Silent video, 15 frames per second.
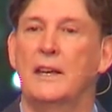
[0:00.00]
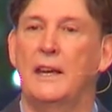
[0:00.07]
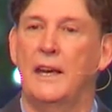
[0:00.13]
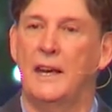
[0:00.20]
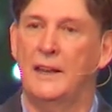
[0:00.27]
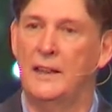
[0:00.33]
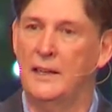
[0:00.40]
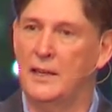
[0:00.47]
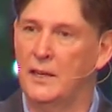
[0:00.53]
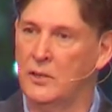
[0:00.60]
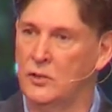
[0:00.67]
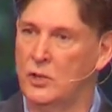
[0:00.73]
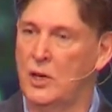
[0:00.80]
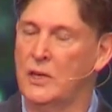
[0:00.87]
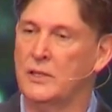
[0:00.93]
and the
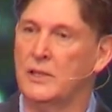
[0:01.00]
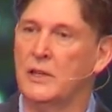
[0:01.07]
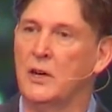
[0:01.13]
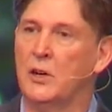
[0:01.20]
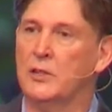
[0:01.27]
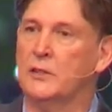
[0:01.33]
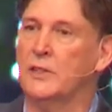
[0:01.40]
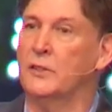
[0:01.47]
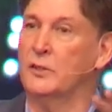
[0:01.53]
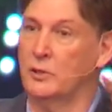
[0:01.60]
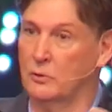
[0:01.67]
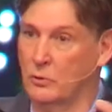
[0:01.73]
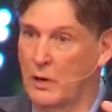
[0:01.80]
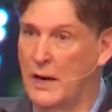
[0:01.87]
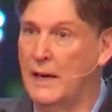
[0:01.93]
unjust. He causes it
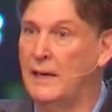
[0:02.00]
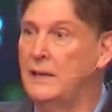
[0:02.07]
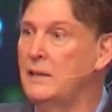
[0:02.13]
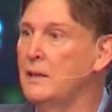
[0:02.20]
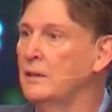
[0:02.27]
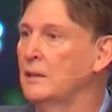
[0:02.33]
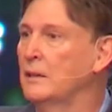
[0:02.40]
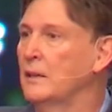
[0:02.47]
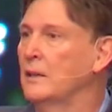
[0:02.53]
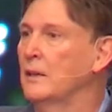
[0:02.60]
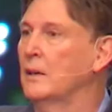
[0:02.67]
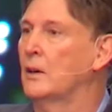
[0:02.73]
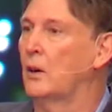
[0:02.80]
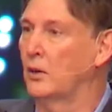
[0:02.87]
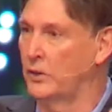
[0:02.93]
to rain
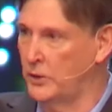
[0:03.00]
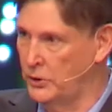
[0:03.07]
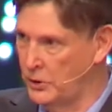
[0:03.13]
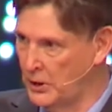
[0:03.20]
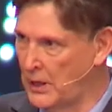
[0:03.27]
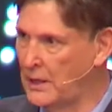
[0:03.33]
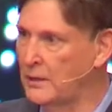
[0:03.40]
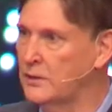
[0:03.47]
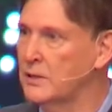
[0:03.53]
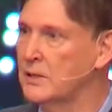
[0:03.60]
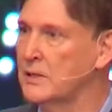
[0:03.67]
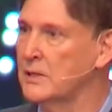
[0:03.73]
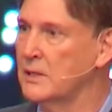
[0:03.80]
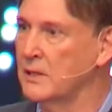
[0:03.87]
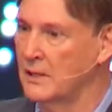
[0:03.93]
on the
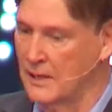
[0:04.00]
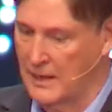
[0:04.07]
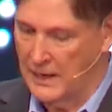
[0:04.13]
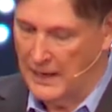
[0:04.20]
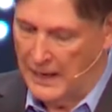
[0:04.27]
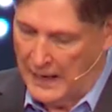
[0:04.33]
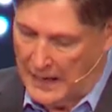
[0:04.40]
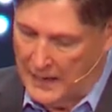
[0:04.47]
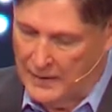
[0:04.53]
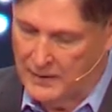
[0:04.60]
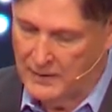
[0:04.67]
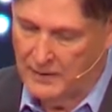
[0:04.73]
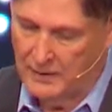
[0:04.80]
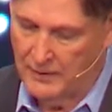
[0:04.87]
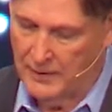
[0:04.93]
just
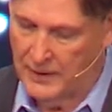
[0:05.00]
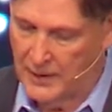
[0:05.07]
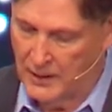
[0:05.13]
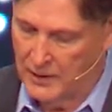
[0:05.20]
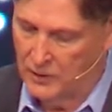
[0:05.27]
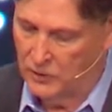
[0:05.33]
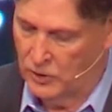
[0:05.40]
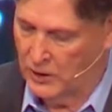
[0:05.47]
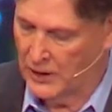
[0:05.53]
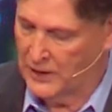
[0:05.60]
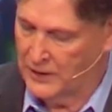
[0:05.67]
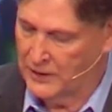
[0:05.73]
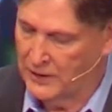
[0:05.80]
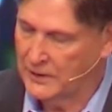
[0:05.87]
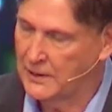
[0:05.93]
and the
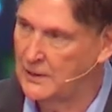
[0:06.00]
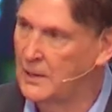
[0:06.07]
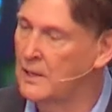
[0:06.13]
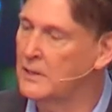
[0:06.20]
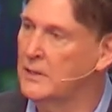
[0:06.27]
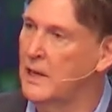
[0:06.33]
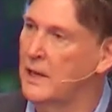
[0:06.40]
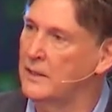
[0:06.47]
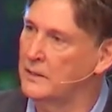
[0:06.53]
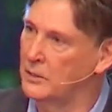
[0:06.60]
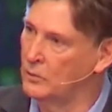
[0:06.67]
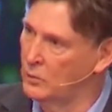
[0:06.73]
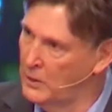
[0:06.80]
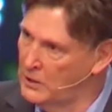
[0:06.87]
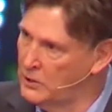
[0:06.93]
unjust. He does that to
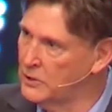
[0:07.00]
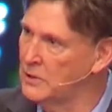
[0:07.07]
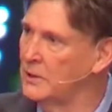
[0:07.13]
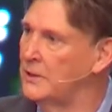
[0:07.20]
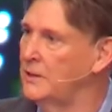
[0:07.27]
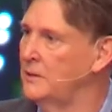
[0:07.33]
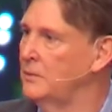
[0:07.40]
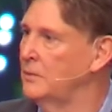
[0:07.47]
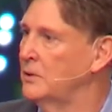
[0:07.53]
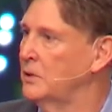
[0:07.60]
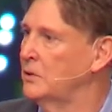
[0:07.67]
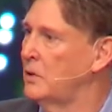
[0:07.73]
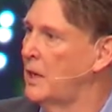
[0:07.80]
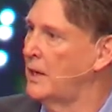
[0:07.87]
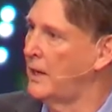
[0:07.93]
reach to them, to
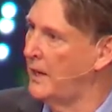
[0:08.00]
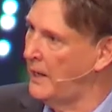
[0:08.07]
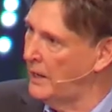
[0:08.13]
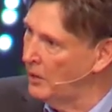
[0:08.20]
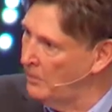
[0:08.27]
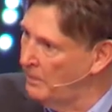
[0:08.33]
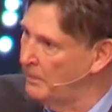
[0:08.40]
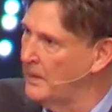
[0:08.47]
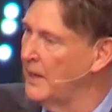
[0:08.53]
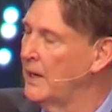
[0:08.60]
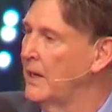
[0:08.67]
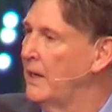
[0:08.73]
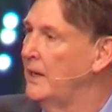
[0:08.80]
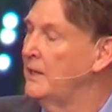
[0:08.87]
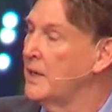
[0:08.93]
try to help.
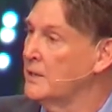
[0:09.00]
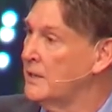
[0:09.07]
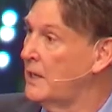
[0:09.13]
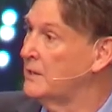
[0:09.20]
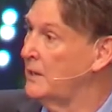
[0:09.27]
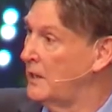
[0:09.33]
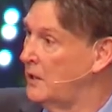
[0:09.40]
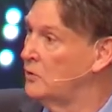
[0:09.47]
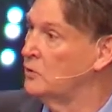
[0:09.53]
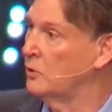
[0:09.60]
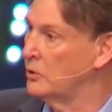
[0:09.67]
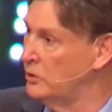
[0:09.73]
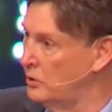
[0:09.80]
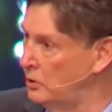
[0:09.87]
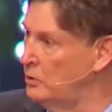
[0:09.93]
He does that to
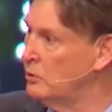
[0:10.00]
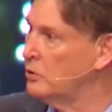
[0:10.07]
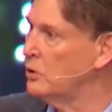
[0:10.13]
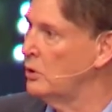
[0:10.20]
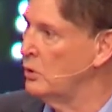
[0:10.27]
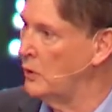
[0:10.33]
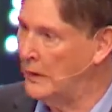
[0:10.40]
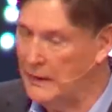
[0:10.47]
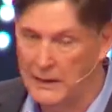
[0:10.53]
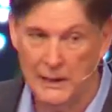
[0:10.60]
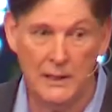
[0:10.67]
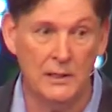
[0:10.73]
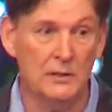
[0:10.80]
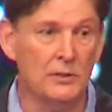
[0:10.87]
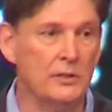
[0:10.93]
introduce who He
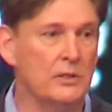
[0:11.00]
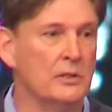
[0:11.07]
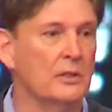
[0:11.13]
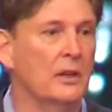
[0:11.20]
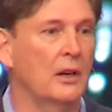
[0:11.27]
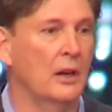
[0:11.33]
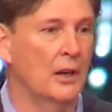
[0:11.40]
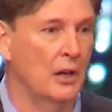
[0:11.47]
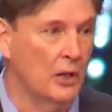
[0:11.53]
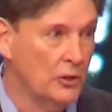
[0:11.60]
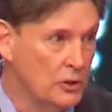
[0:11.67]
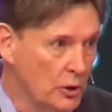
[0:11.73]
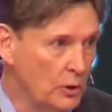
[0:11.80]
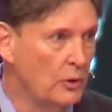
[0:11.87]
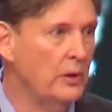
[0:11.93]
is
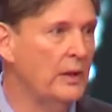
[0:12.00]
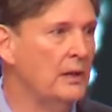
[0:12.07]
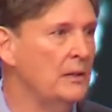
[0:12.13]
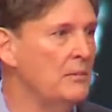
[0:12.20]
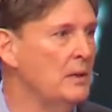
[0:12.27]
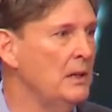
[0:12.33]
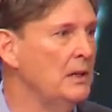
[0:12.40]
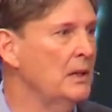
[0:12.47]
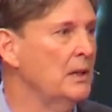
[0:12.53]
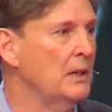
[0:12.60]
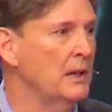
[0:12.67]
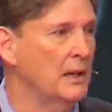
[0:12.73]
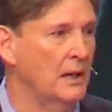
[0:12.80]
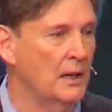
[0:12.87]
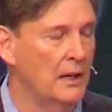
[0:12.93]
to them,
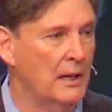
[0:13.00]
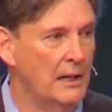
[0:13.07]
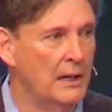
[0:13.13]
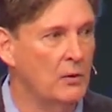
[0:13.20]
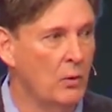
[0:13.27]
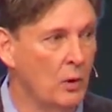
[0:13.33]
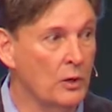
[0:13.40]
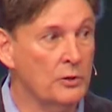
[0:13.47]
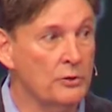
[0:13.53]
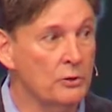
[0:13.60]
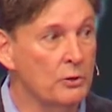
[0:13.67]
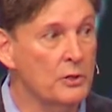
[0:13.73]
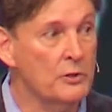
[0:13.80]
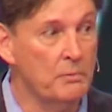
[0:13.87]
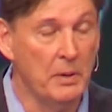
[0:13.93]
and He works
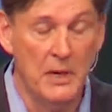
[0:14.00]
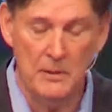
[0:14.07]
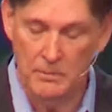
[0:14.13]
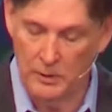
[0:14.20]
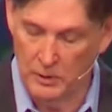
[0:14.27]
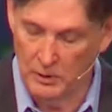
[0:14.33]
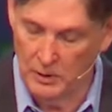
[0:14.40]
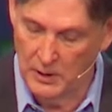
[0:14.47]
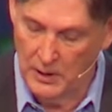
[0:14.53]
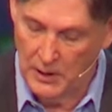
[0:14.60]
through His people